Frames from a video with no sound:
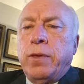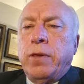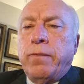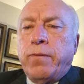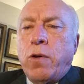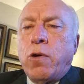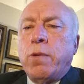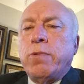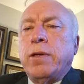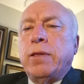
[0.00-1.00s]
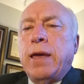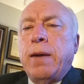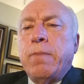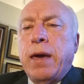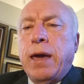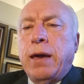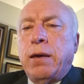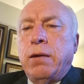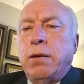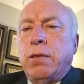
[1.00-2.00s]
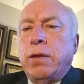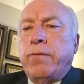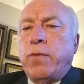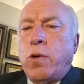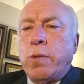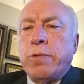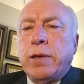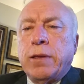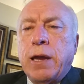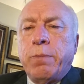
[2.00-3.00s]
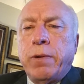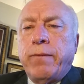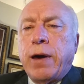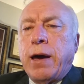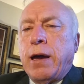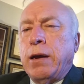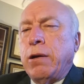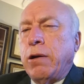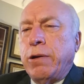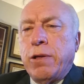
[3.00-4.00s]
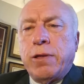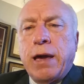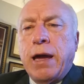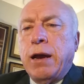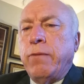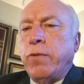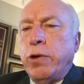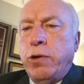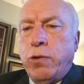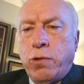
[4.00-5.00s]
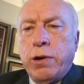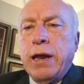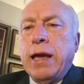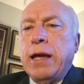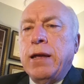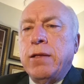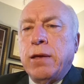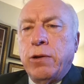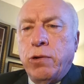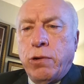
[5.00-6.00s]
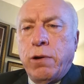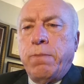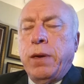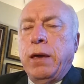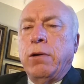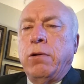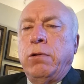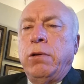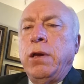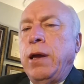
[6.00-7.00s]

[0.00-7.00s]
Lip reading: The forms that they make, the forms that they provide, are designed for your needs in your appeal,